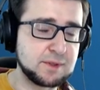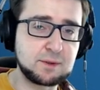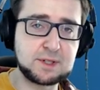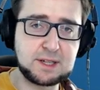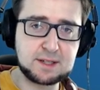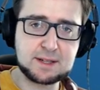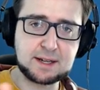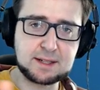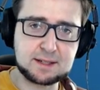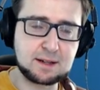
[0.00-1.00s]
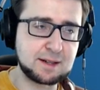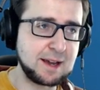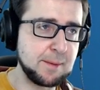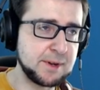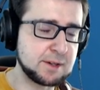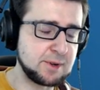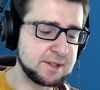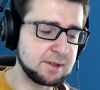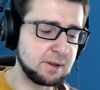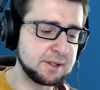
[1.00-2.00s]
So t is like this little timer that
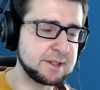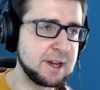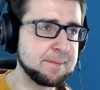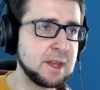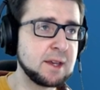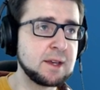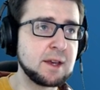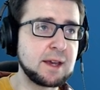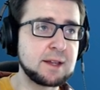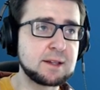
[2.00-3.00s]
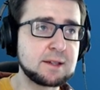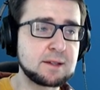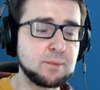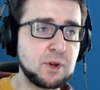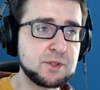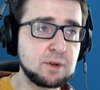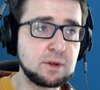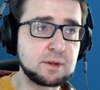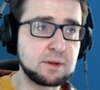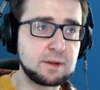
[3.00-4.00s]
runs all the time, and
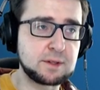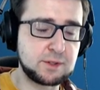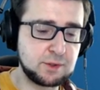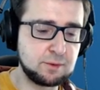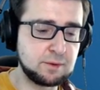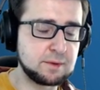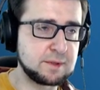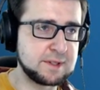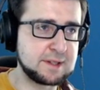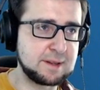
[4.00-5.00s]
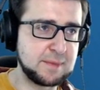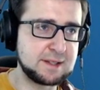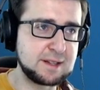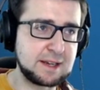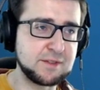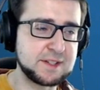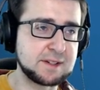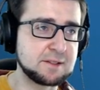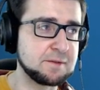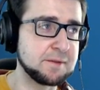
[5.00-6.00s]
modulo two is, means like every
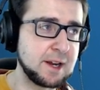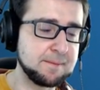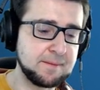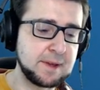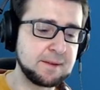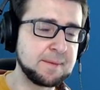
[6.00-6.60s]
second frame.